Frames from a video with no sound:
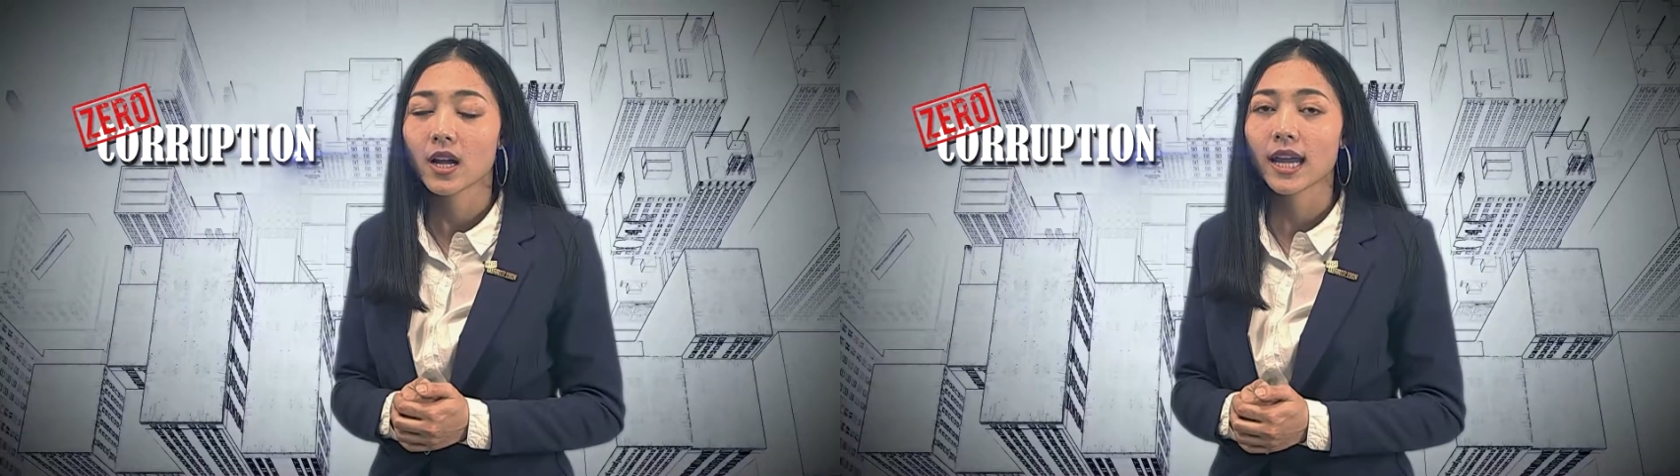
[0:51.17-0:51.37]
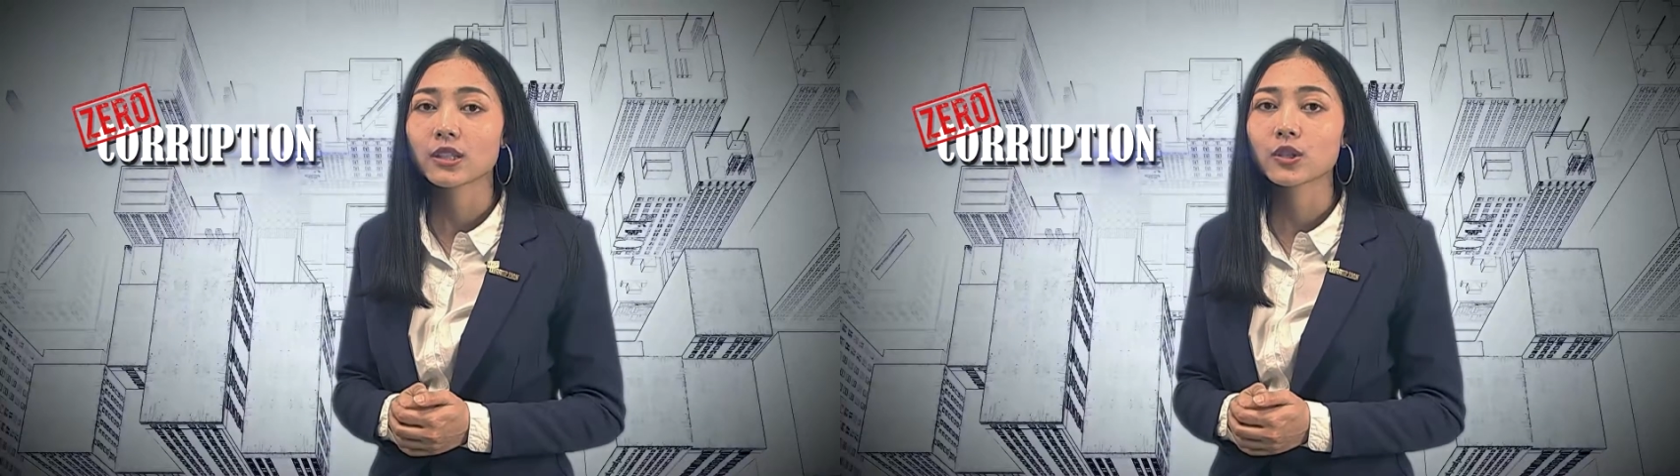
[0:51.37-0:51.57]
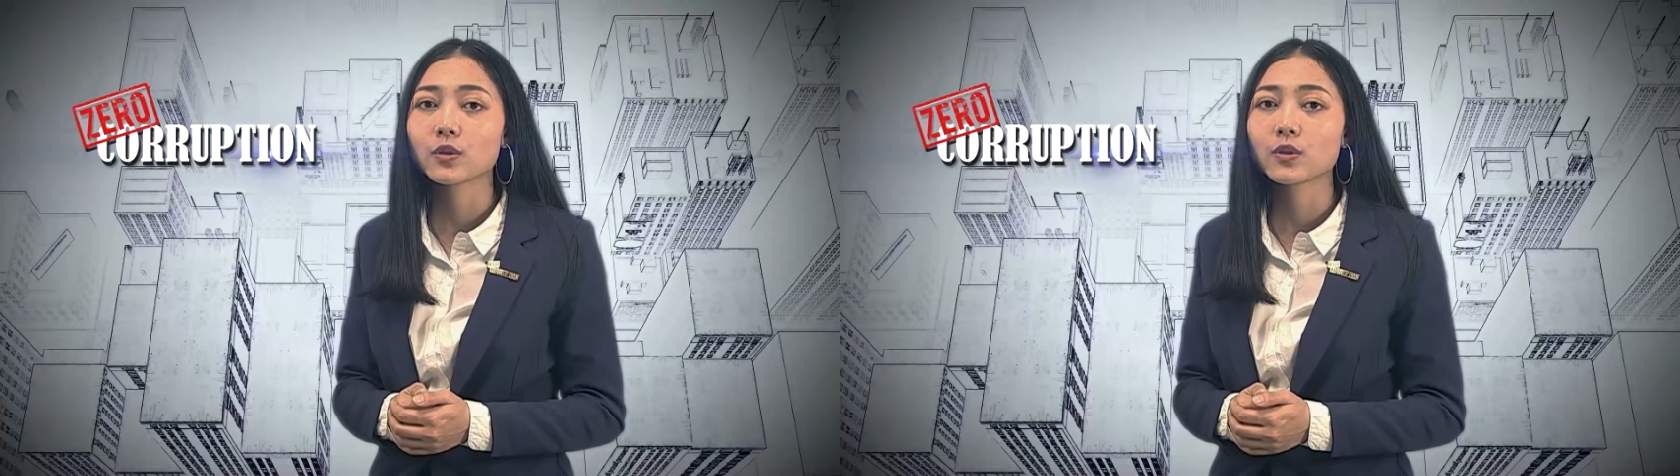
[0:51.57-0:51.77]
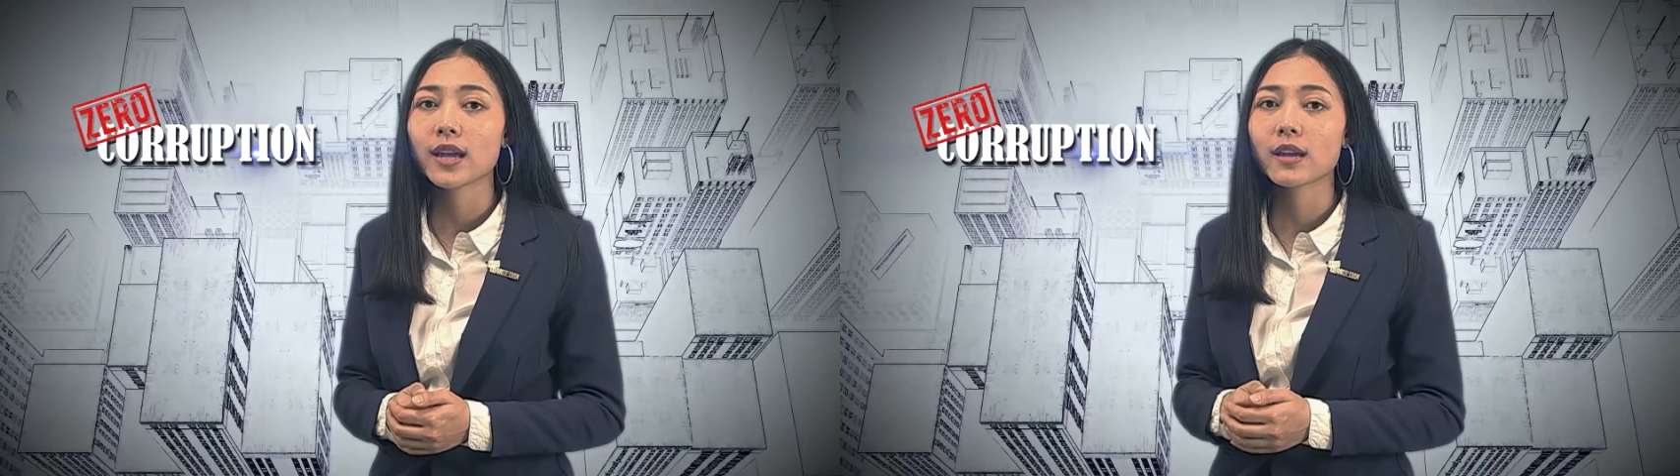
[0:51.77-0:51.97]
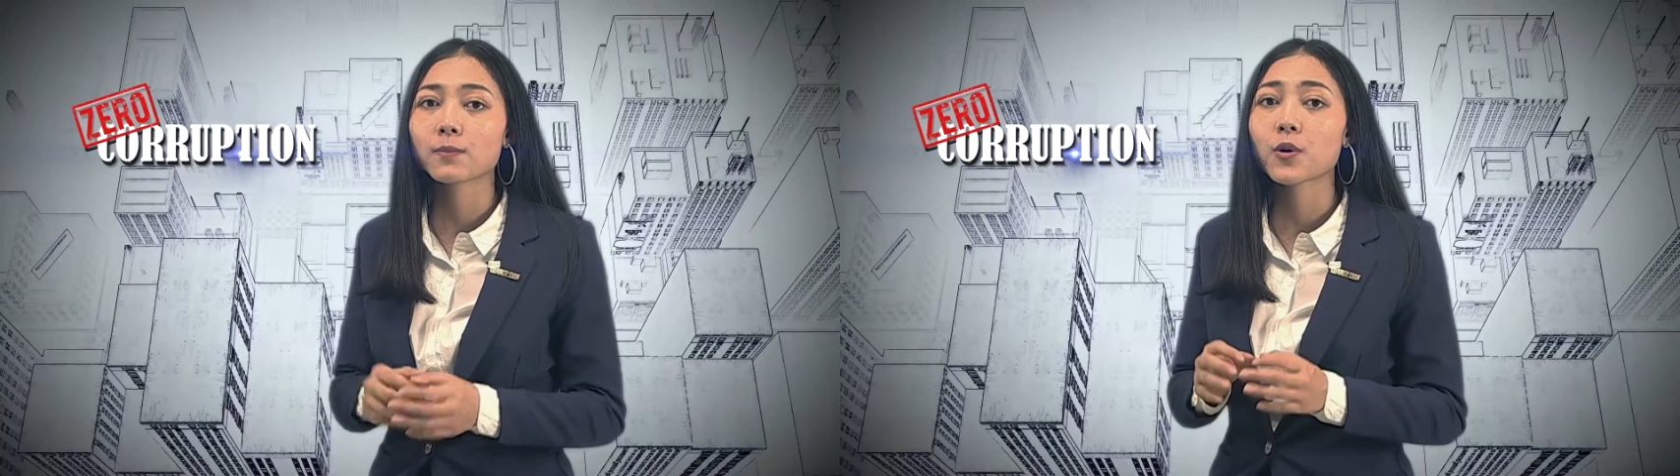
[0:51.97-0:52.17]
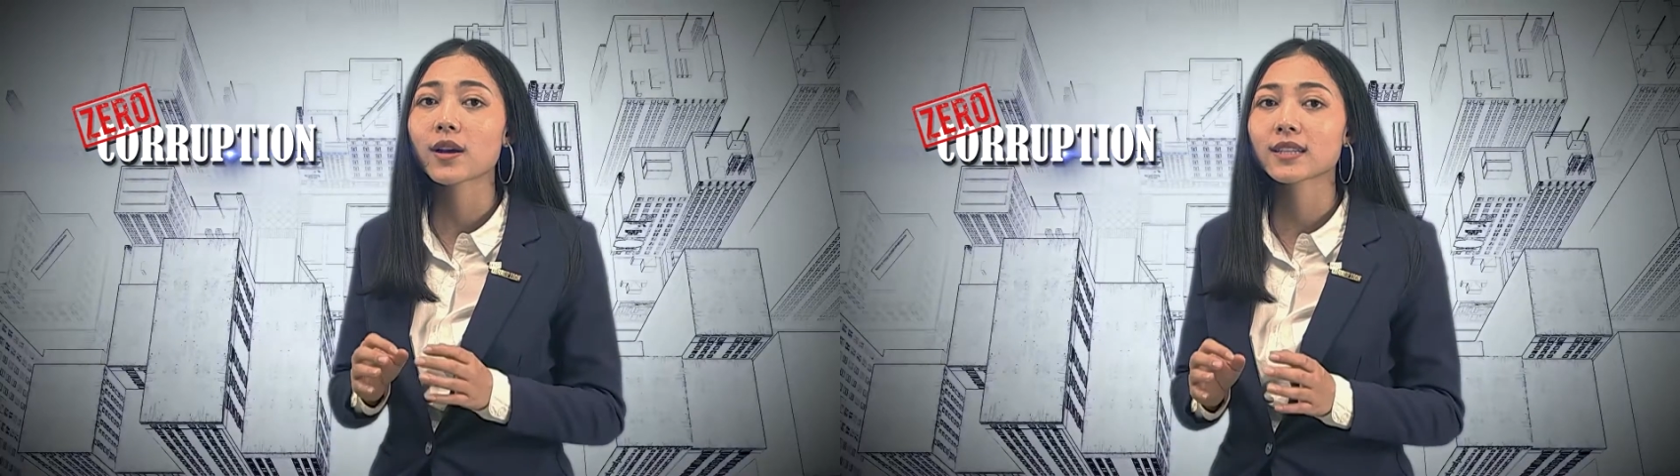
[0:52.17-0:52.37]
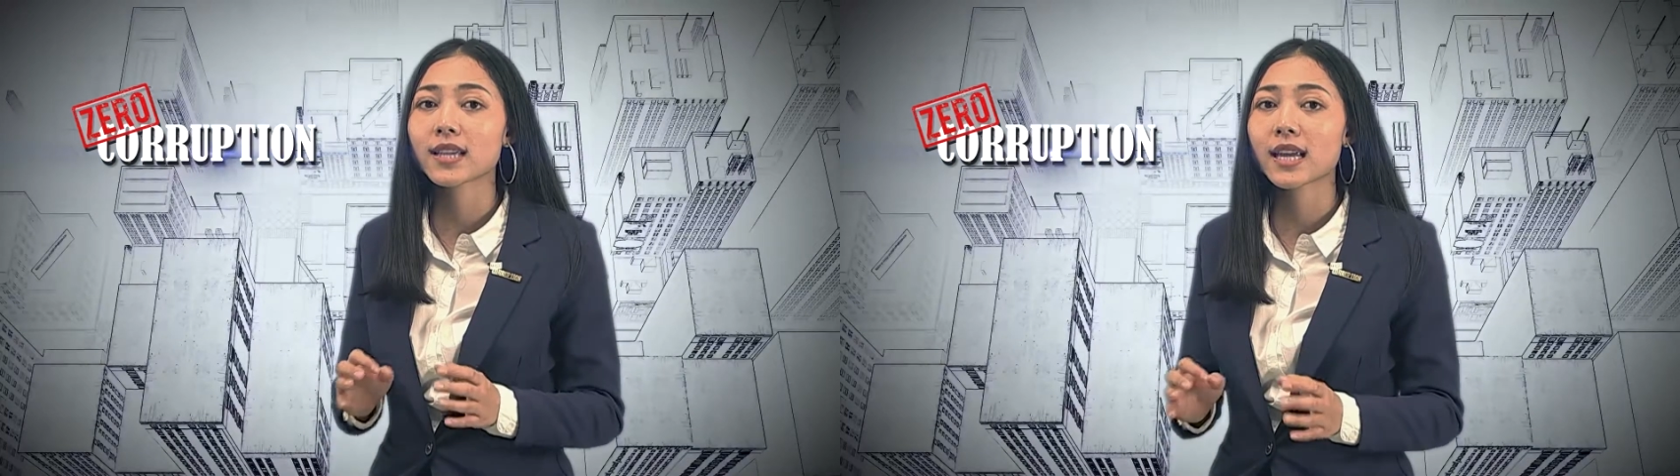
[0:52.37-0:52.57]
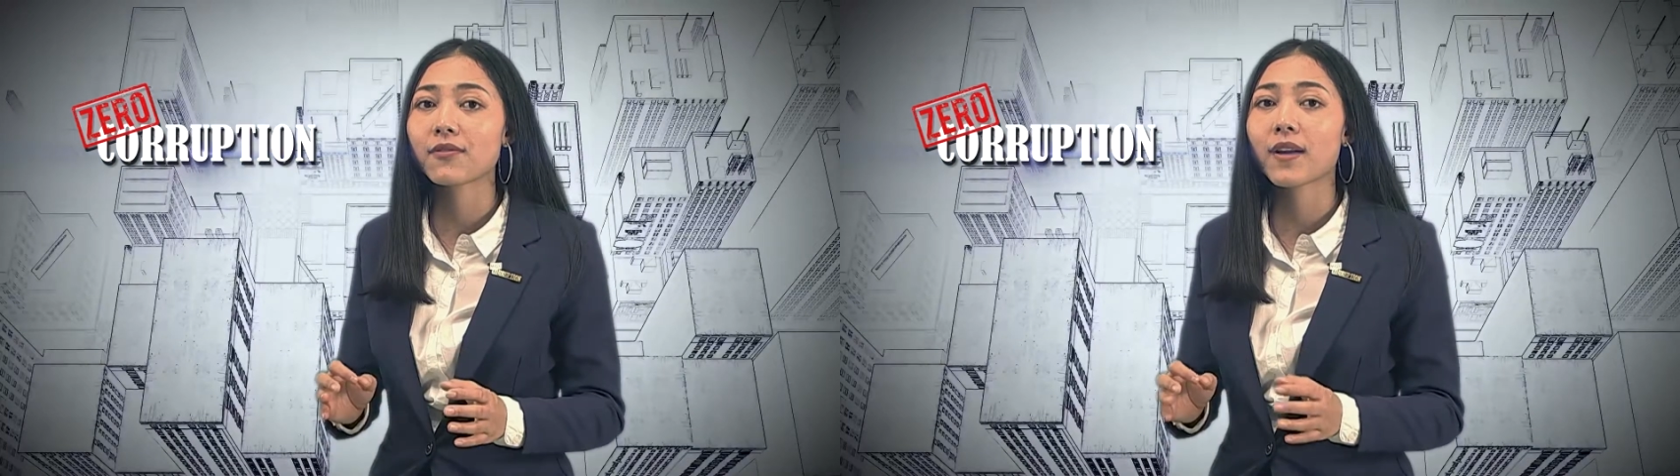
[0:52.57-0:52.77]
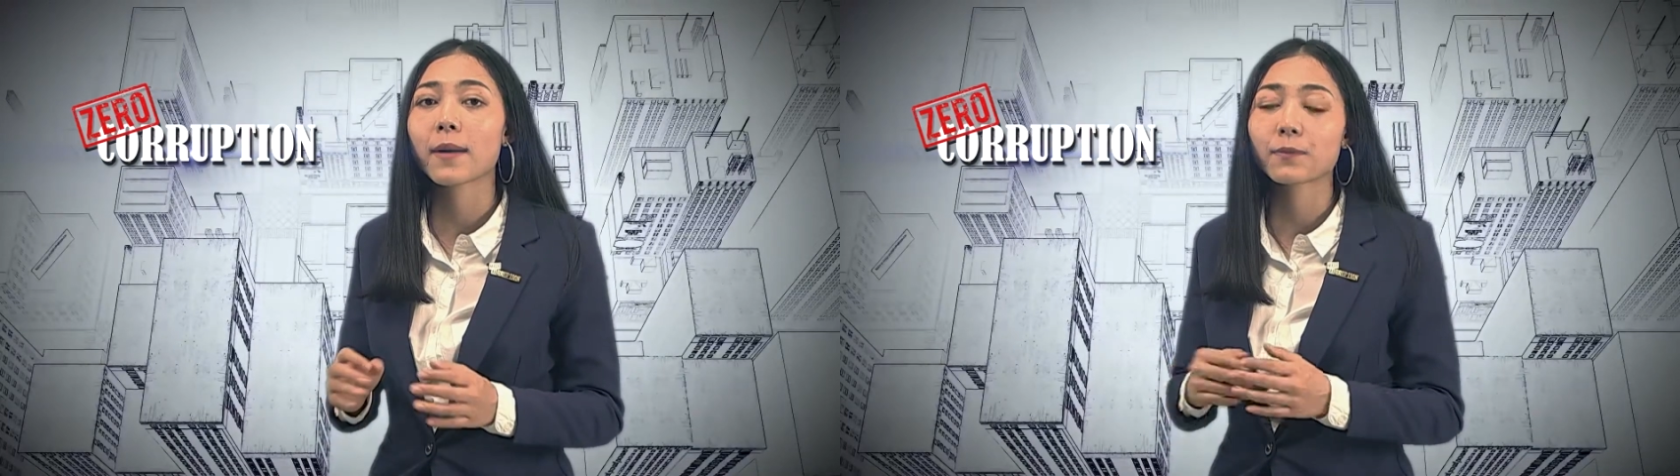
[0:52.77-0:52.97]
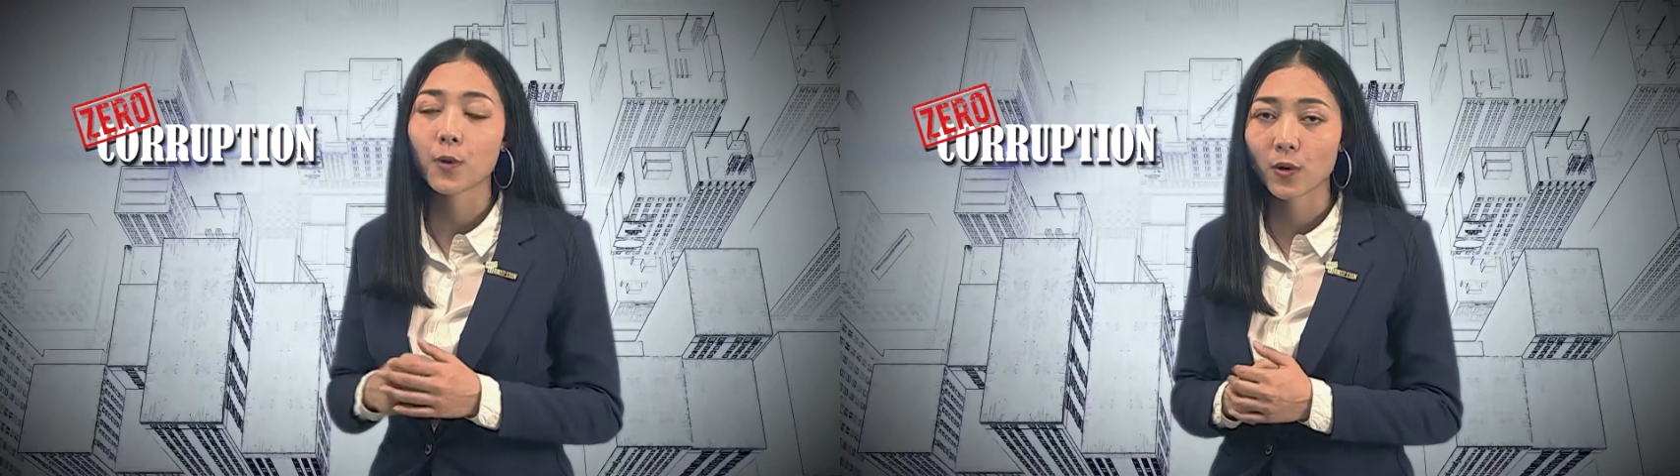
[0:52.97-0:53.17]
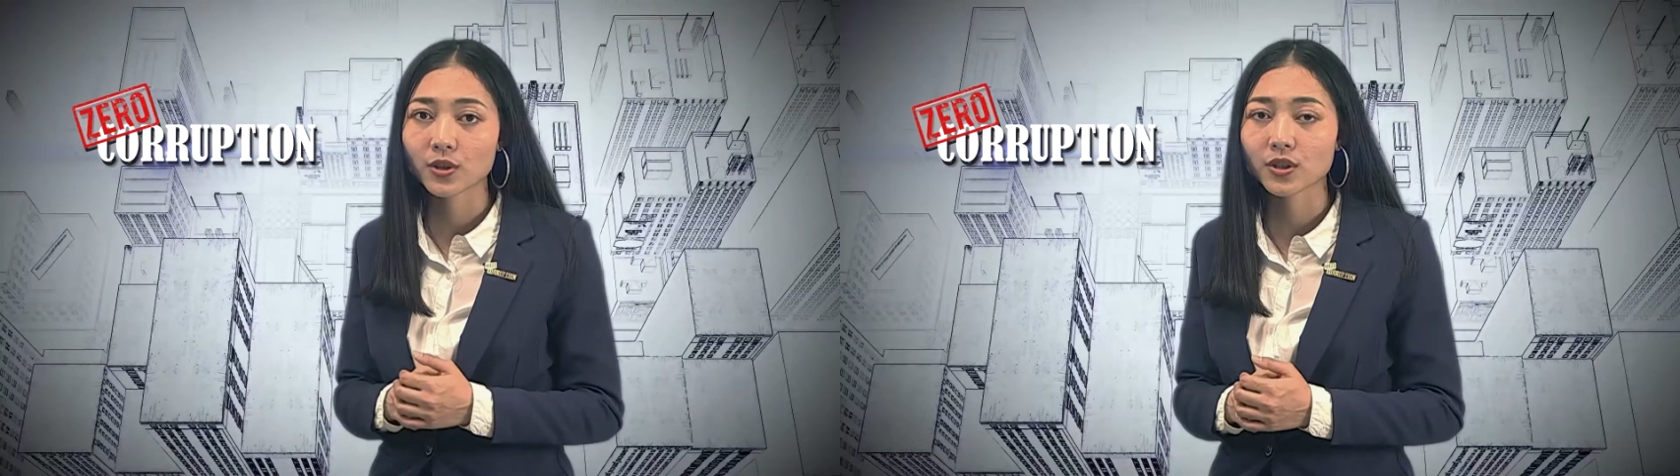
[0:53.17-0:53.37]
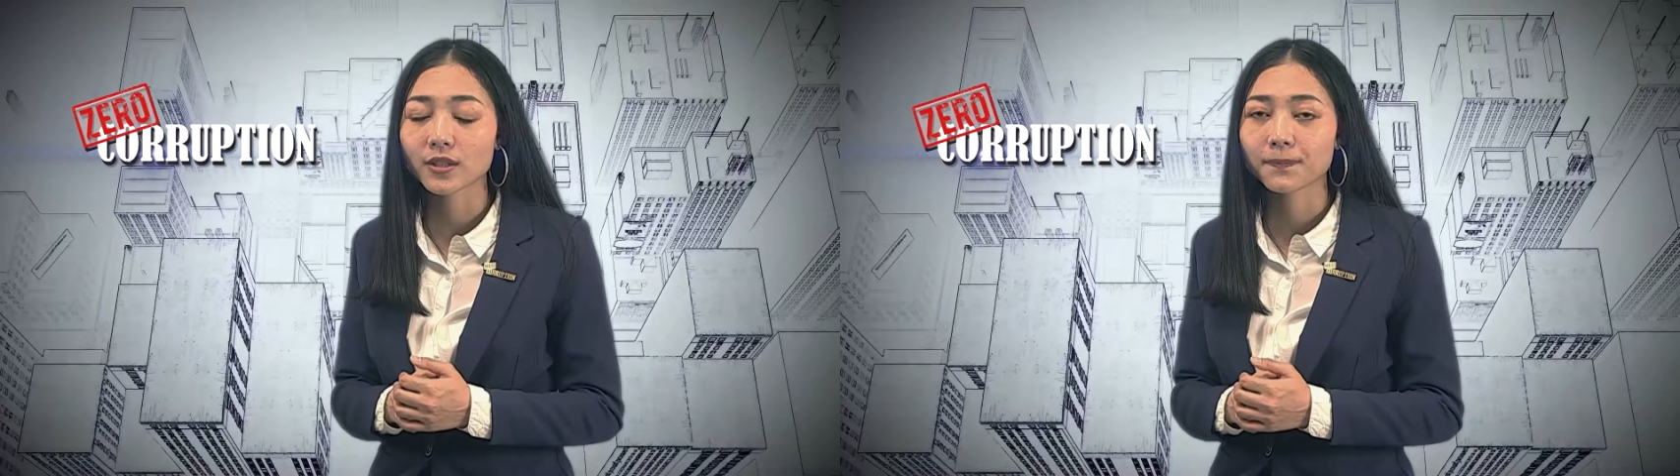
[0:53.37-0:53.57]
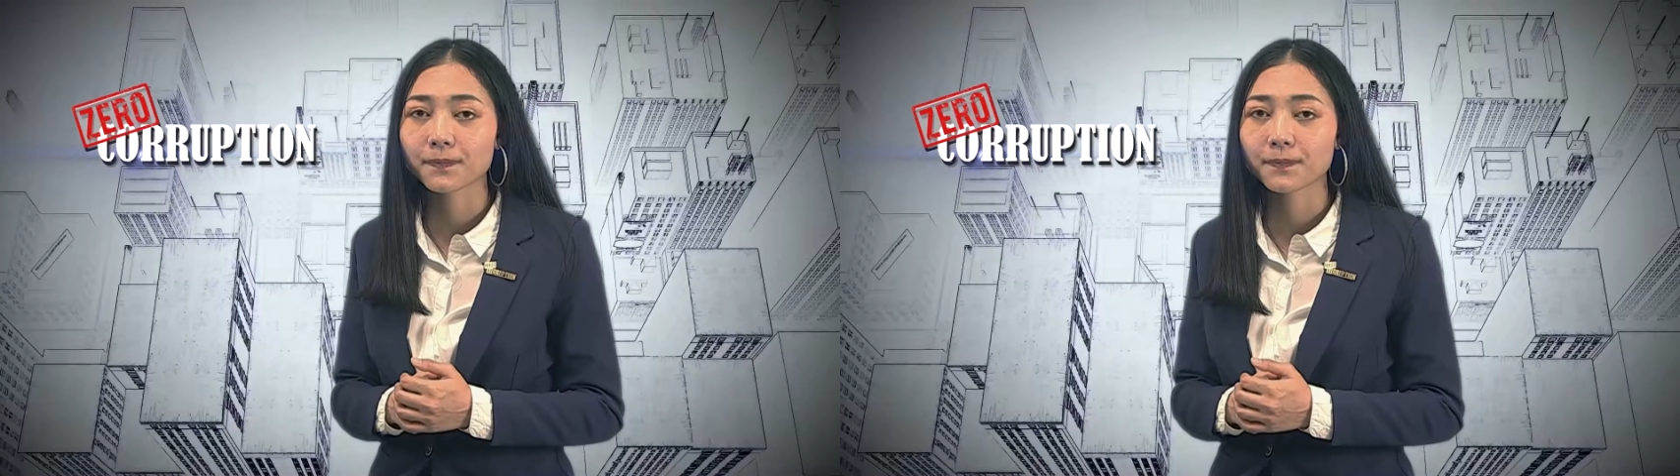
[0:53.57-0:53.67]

into a proactive approach.